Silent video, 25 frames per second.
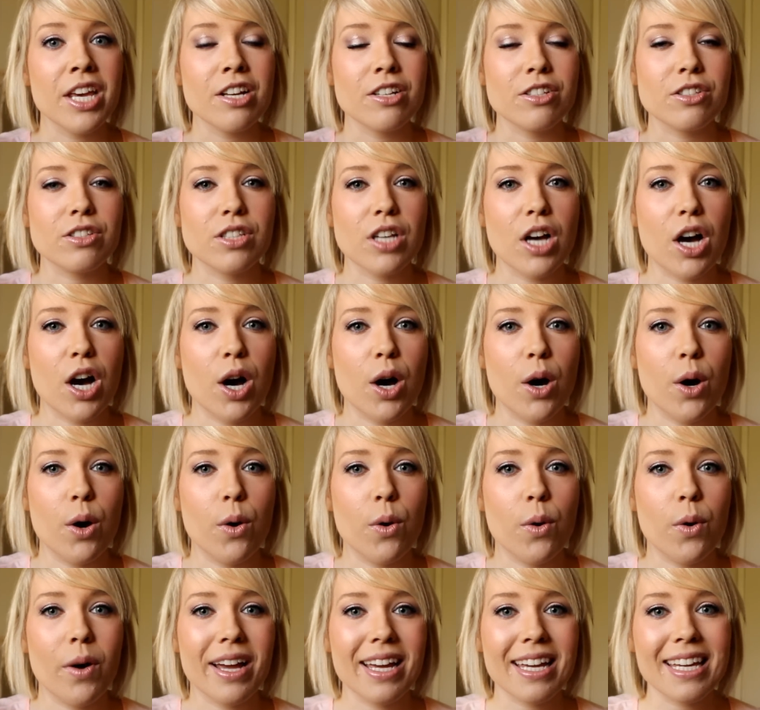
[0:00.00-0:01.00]

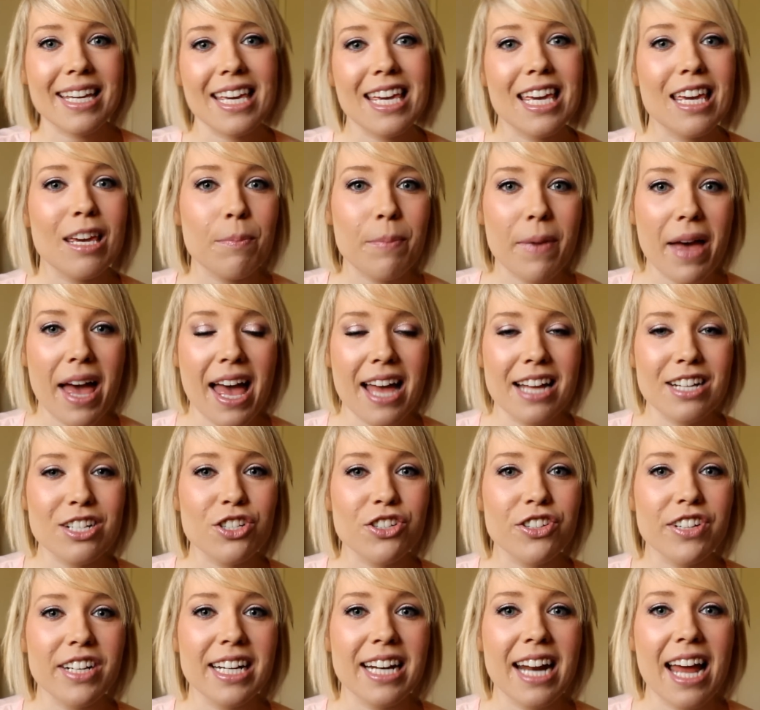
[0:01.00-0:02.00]
So keep
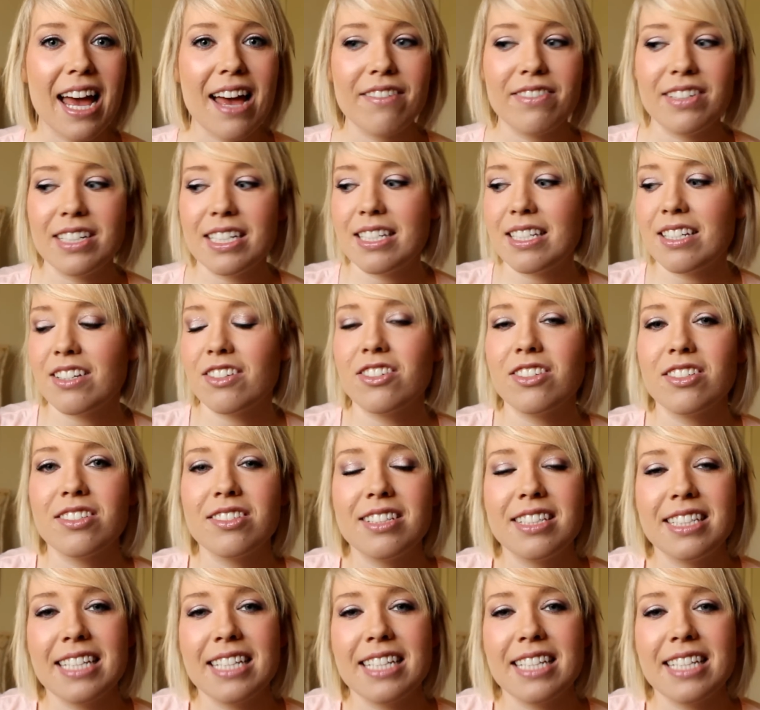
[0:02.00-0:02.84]
entering every single